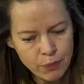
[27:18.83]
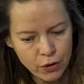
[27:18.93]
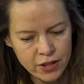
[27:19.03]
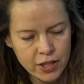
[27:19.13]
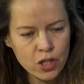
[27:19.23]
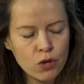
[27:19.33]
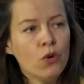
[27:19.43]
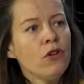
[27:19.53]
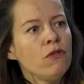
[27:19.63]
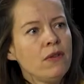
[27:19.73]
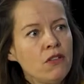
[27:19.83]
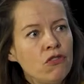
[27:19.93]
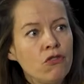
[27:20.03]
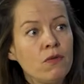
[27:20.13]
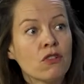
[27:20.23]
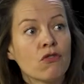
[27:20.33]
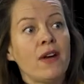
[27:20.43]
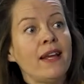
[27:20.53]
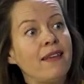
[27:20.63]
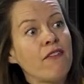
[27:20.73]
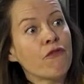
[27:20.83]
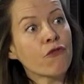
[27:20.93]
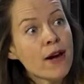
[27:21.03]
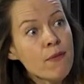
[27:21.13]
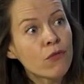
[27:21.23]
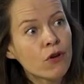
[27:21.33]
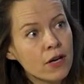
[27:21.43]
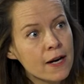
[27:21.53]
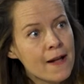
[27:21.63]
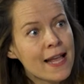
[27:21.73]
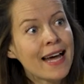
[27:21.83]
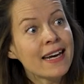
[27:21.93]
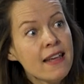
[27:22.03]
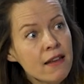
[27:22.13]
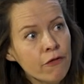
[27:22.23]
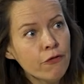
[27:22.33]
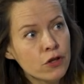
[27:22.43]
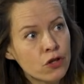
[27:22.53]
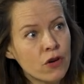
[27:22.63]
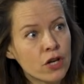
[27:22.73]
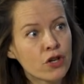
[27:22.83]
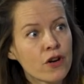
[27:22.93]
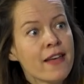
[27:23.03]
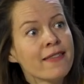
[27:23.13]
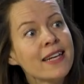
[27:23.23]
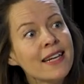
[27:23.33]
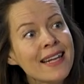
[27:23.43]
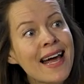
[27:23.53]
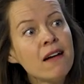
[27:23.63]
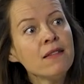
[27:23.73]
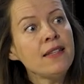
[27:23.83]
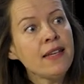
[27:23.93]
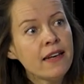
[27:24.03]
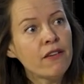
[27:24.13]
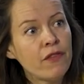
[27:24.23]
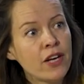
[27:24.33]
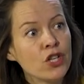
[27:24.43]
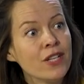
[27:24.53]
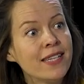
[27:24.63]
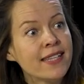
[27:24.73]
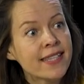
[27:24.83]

a politician, what you need to do is create a framework and infrastructure that allows the innovation to